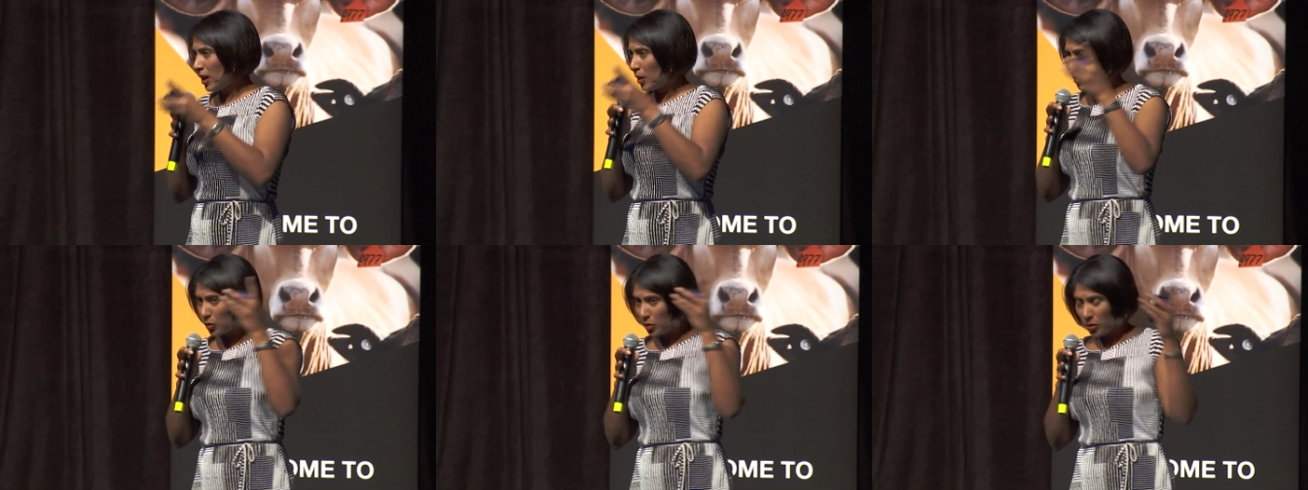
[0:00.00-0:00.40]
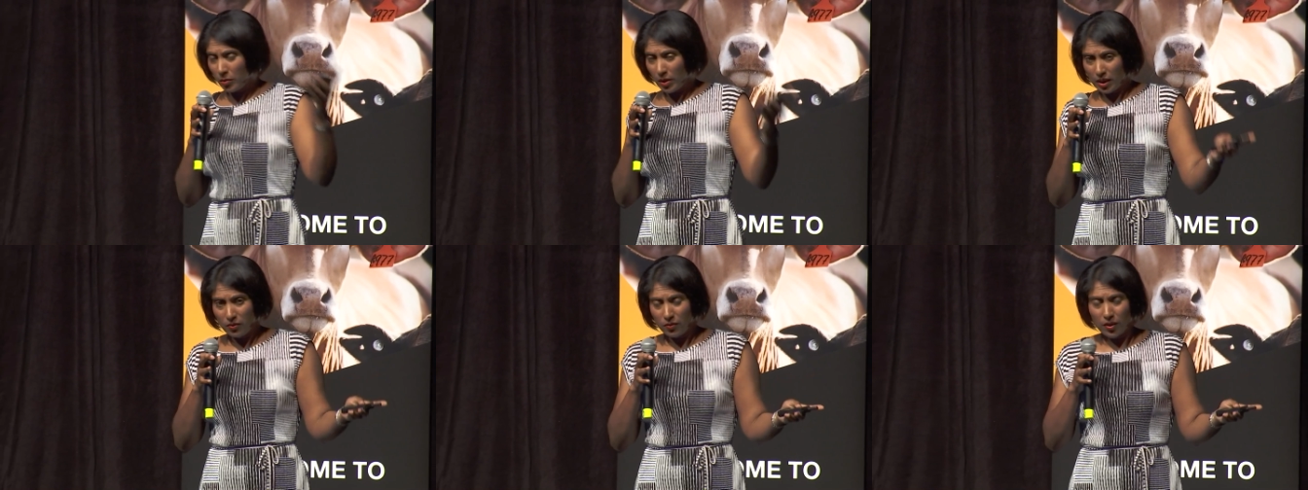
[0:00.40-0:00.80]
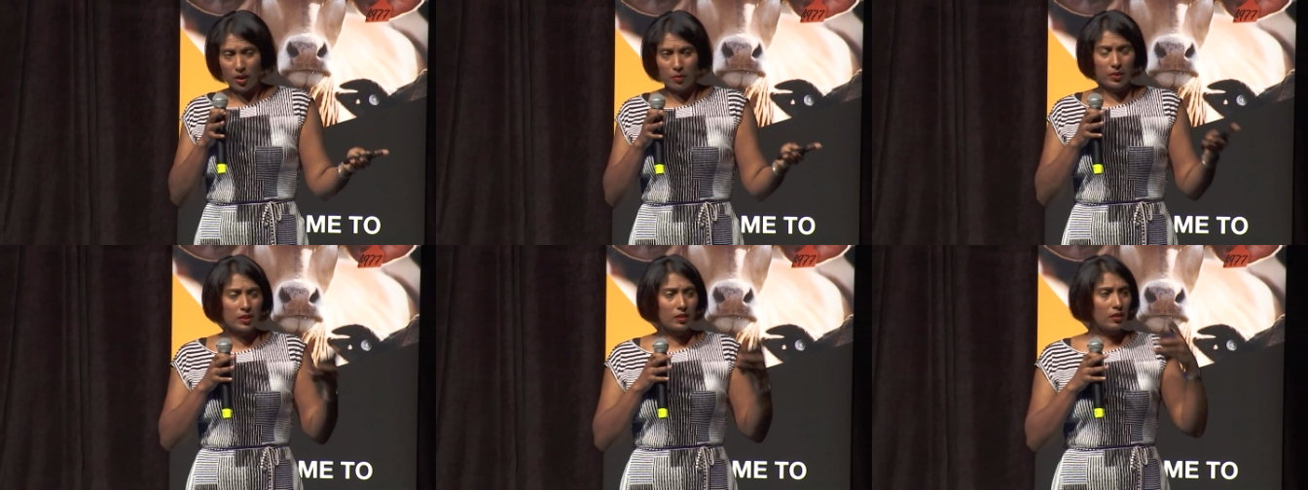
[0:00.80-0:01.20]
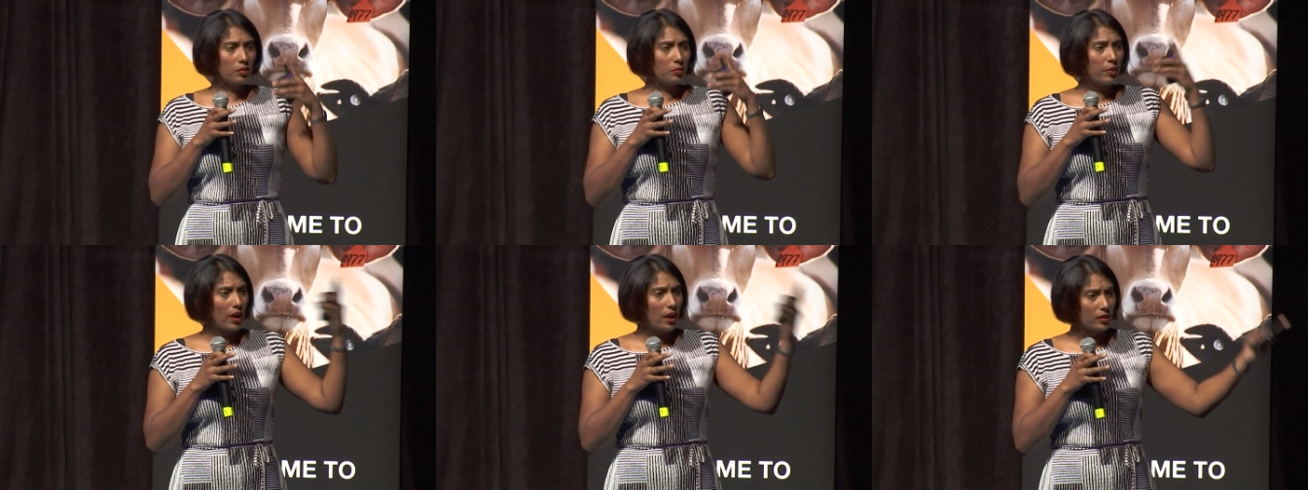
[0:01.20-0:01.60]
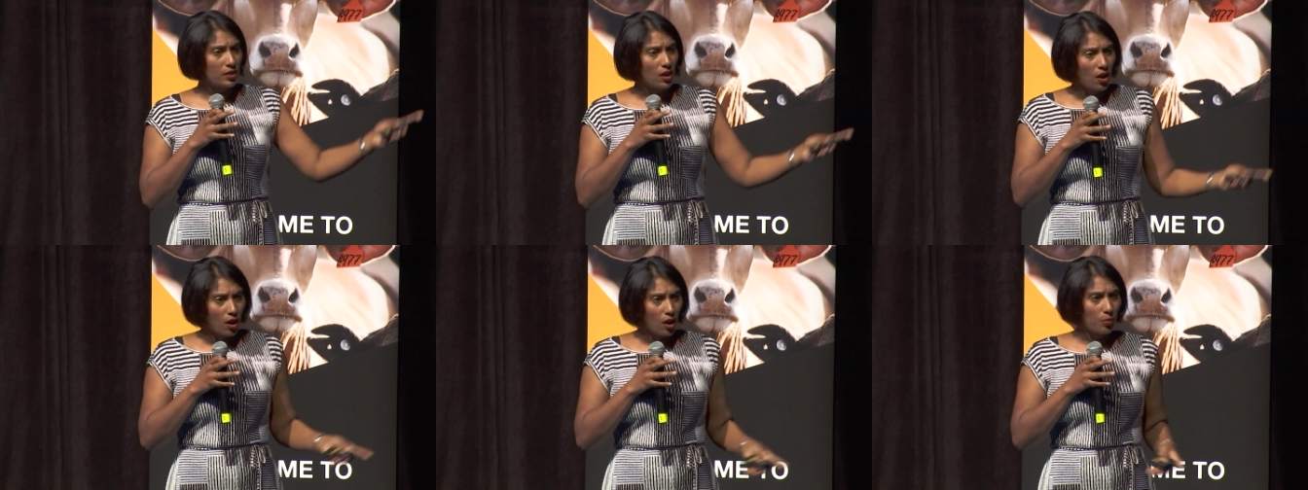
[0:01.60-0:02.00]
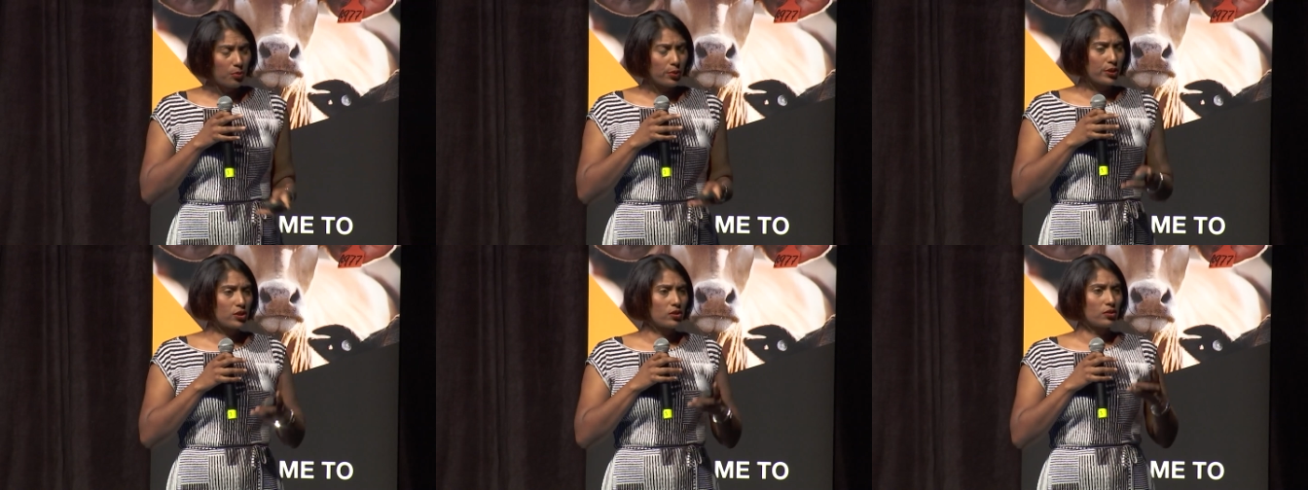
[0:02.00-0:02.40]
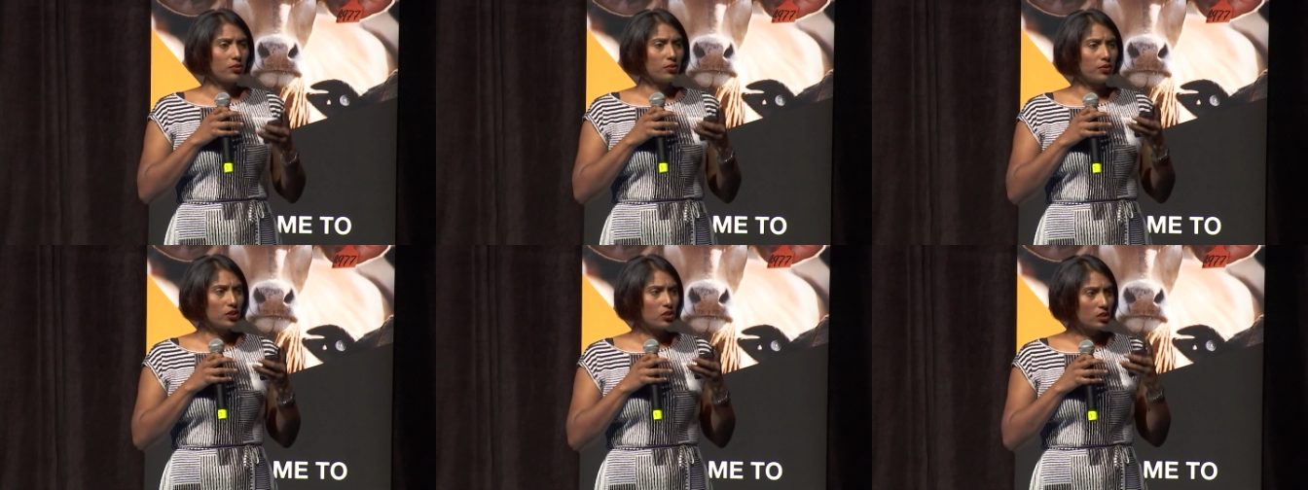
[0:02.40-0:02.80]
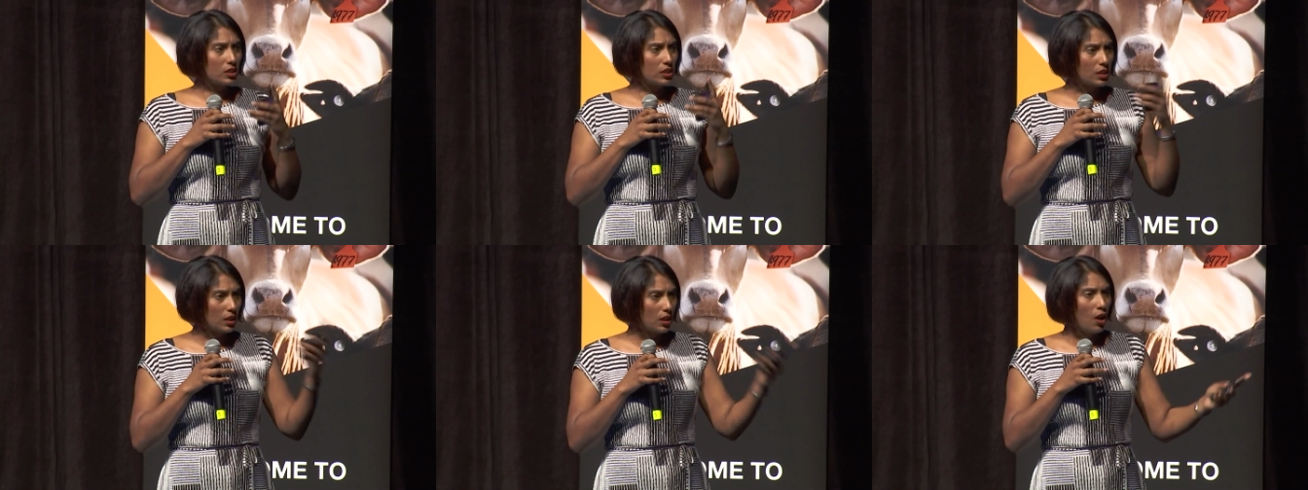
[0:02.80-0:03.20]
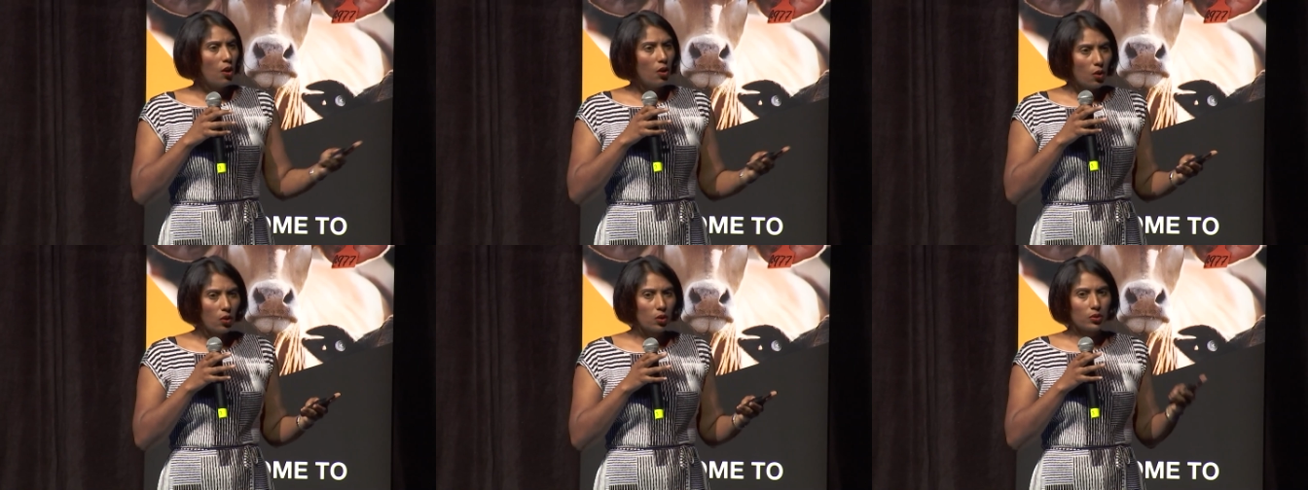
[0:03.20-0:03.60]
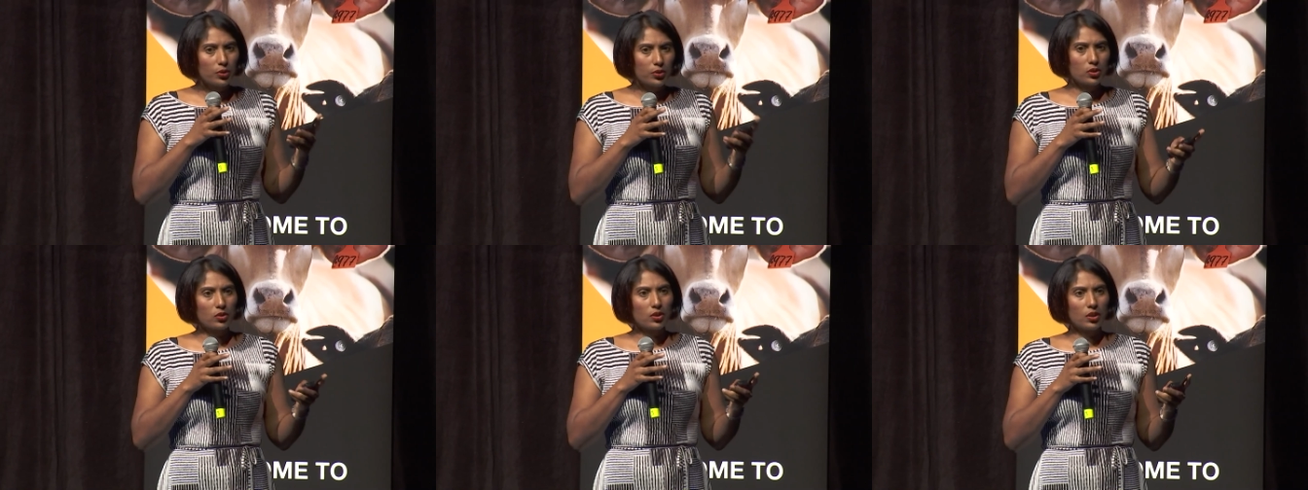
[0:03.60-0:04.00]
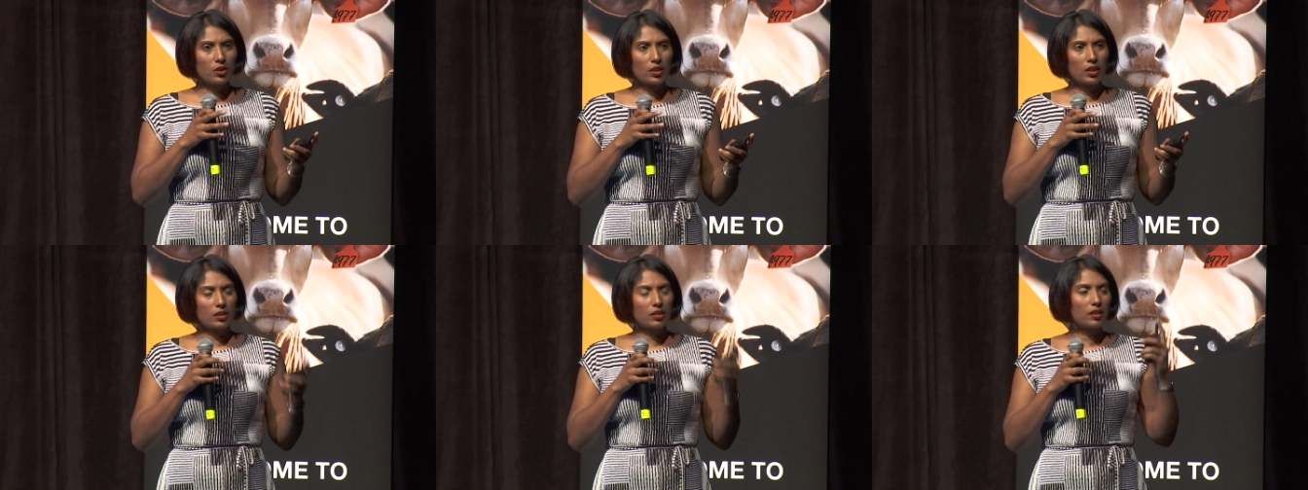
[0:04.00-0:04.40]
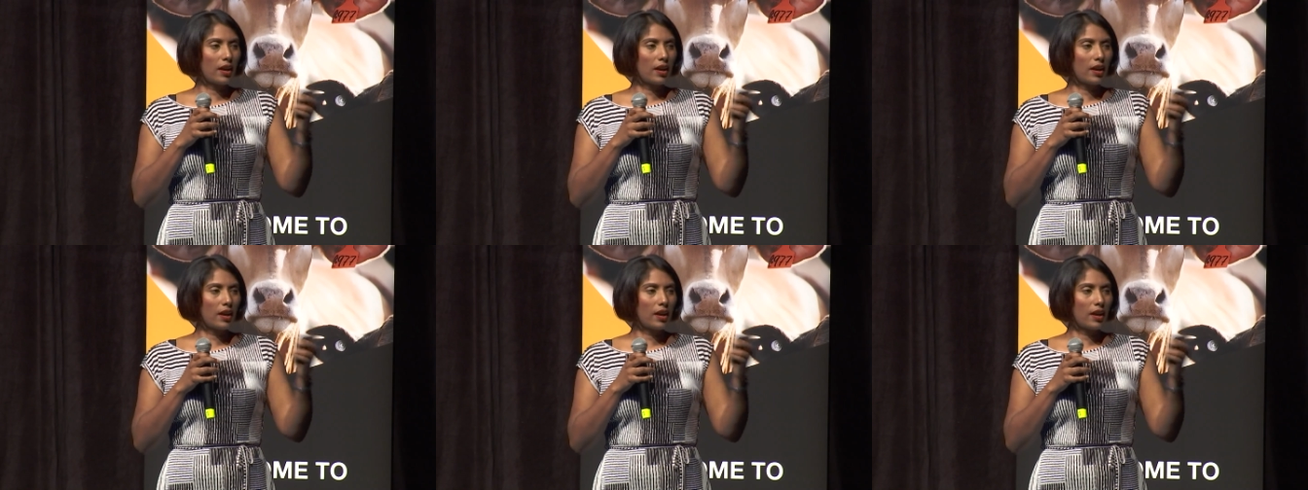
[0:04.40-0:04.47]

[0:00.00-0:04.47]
I'm talking about environmental impact, operational efficiency, all those sort of things.